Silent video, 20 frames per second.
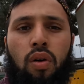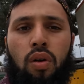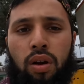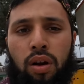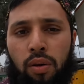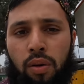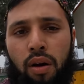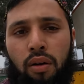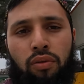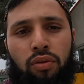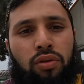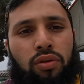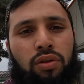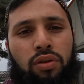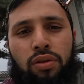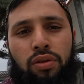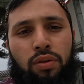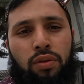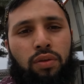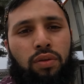all around
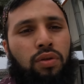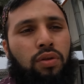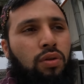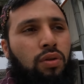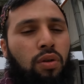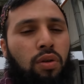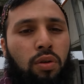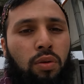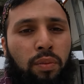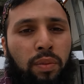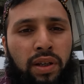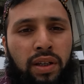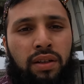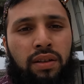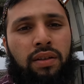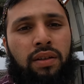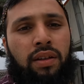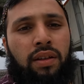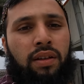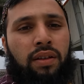Kunduz, saw
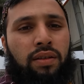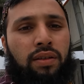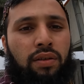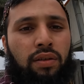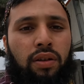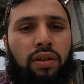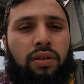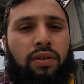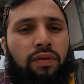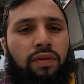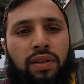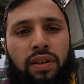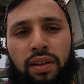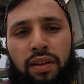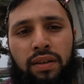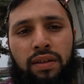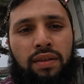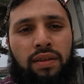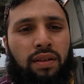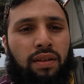many things, a lot of
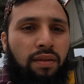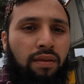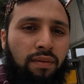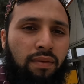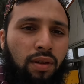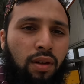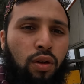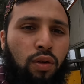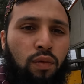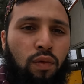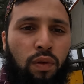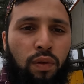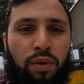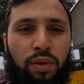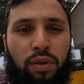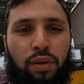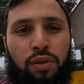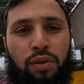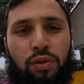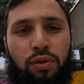things and we
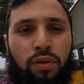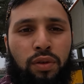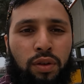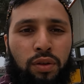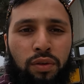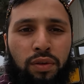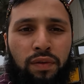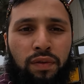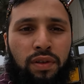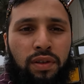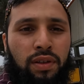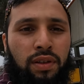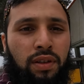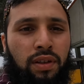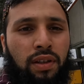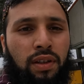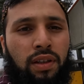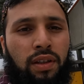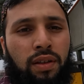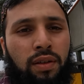went also to the
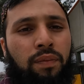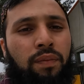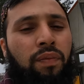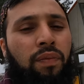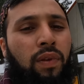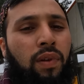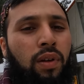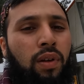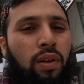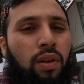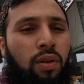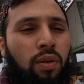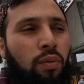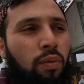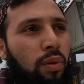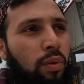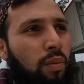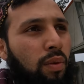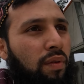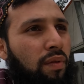university
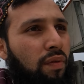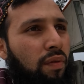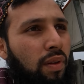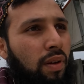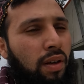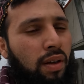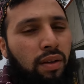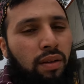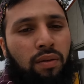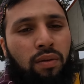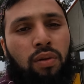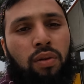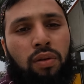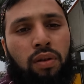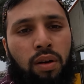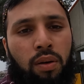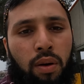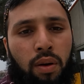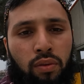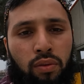with my friend
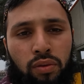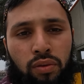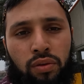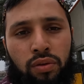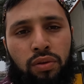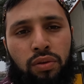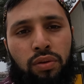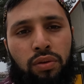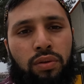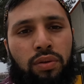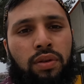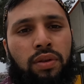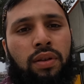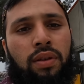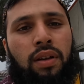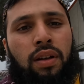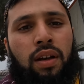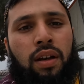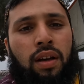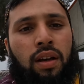all around Kunduz
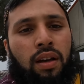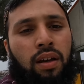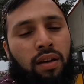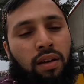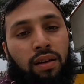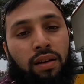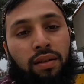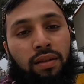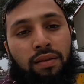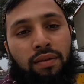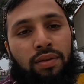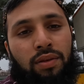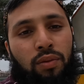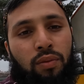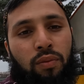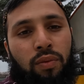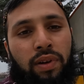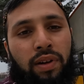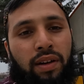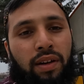and
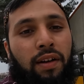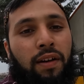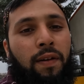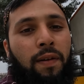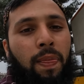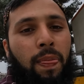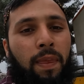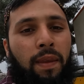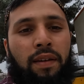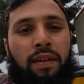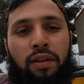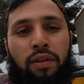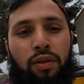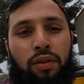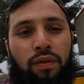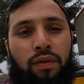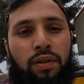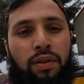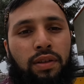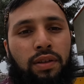somewhere in the
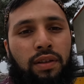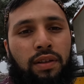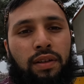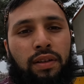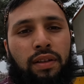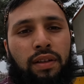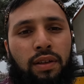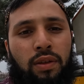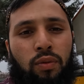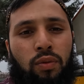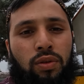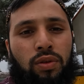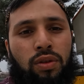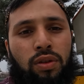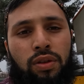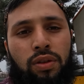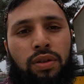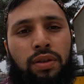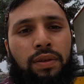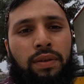university that was
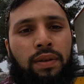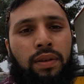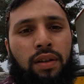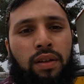not